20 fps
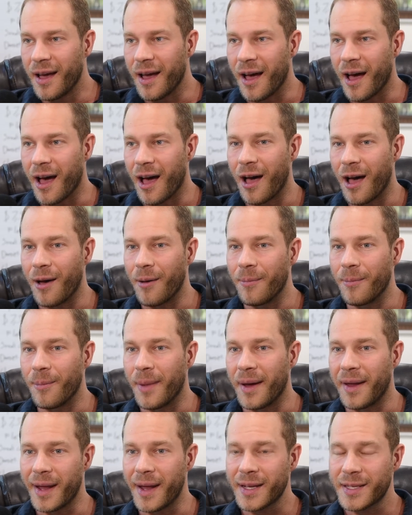Um,
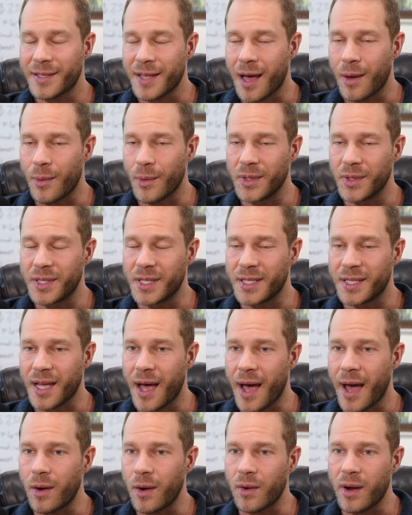my next thought was, is
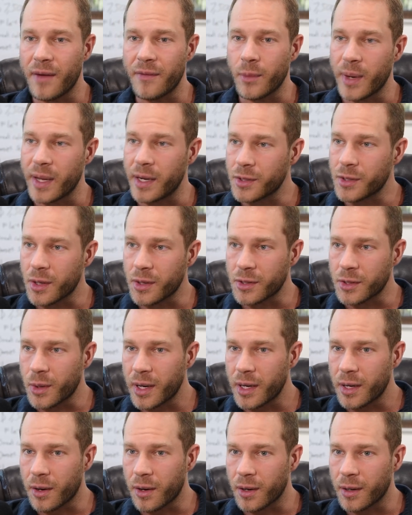I don't have a way to charge a
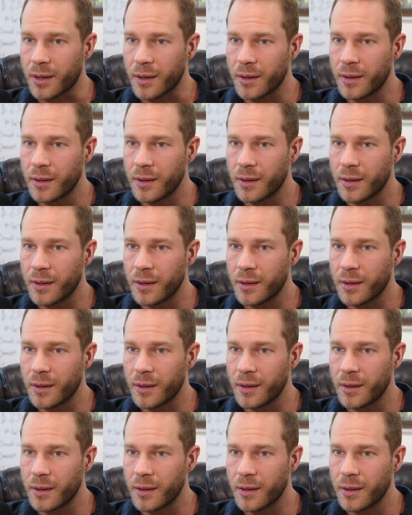credit card.